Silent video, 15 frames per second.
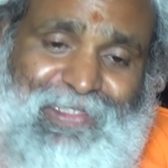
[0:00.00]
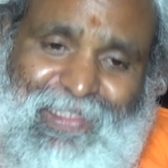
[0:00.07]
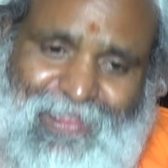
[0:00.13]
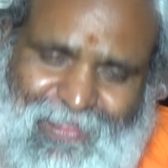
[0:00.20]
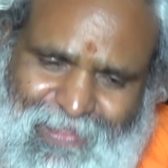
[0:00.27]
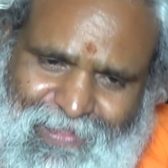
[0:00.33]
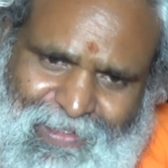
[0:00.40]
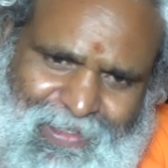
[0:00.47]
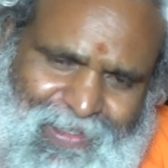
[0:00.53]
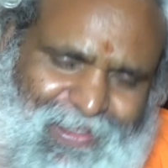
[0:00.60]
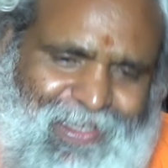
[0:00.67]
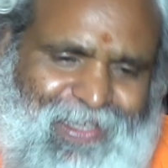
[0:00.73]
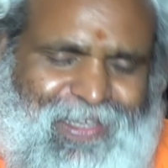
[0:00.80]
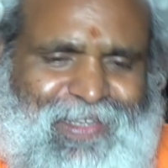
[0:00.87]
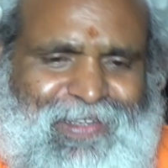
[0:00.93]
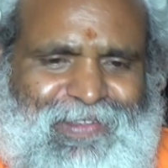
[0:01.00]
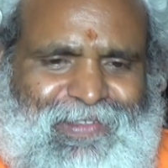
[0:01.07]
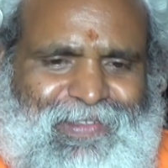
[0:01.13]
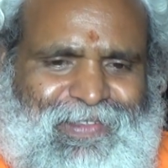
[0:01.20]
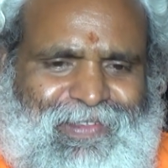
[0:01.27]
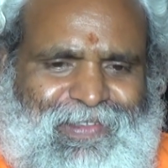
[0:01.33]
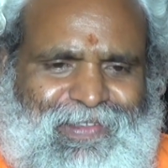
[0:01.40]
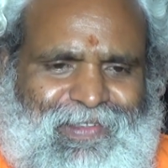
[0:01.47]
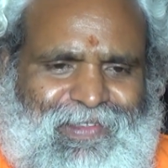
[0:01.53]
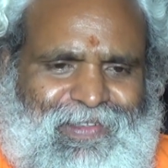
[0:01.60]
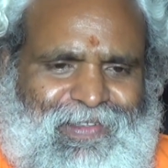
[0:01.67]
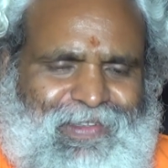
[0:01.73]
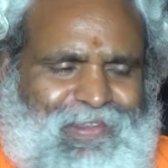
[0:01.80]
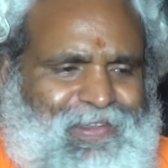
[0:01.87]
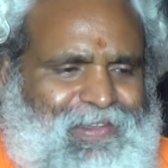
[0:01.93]
chitta nadi
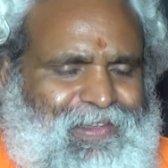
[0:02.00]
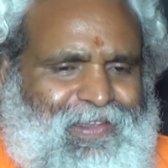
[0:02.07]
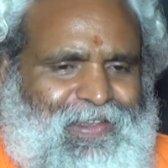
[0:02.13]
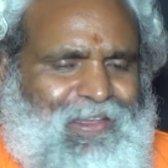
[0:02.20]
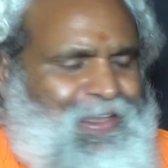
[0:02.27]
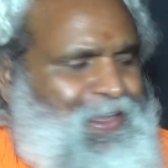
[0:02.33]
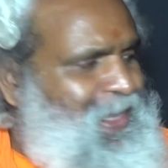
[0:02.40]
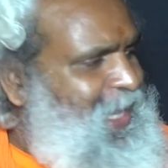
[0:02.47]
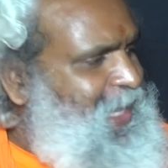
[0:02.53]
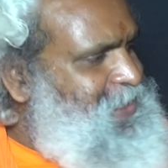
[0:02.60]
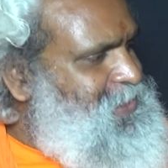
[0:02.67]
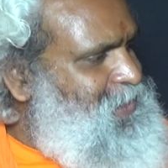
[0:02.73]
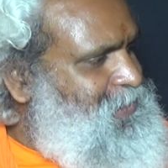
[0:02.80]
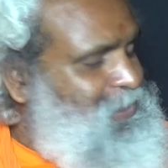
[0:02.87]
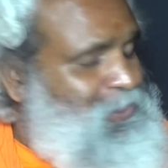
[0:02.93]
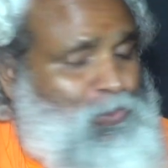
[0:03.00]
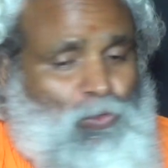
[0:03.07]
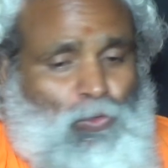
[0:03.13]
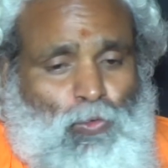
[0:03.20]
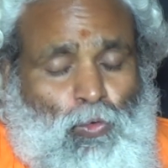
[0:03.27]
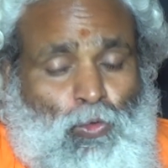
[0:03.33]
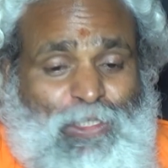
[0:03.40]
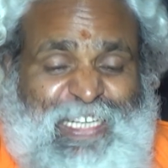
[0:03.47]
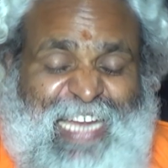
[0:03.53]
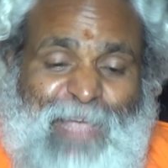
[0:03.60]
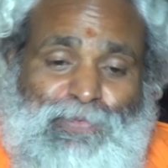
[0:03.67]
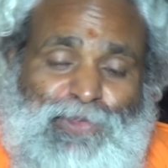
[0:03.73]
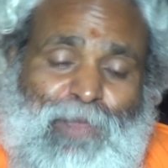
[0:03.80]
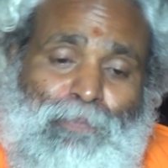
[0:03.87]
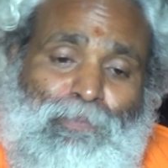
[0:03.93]
has got two
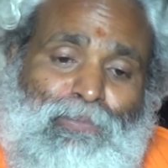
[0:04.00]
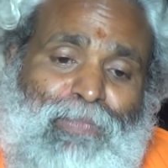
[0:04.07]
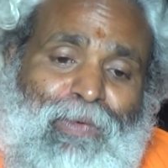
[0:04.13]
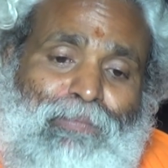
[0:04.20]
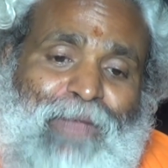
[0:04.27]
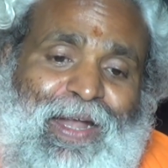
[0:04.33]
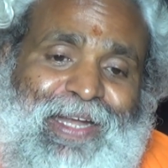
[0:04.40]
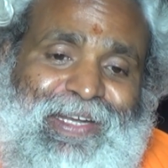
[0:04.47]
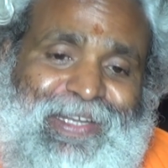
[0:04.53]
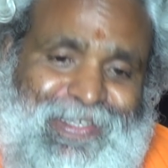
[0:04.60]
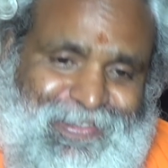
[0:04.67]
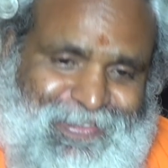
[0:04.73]
types of movement.